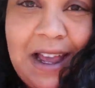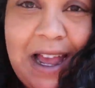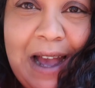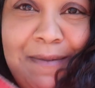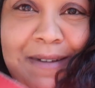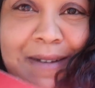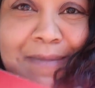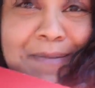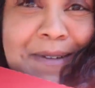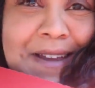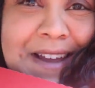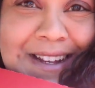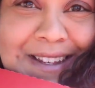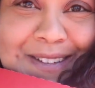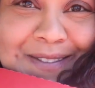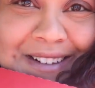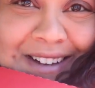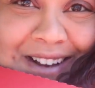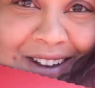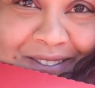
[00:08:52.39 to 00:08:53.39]
And we
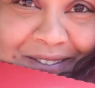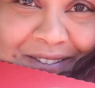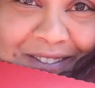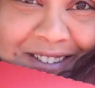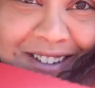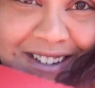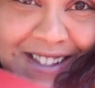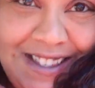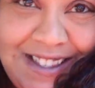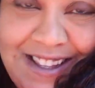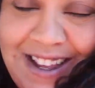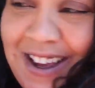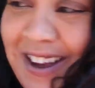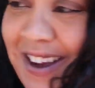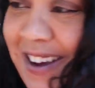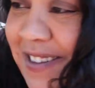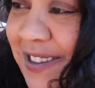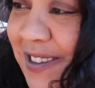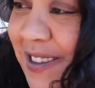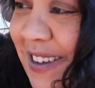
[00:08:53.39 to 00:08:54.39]
picked one up for
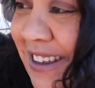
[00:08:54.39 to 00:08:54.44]
ourselves.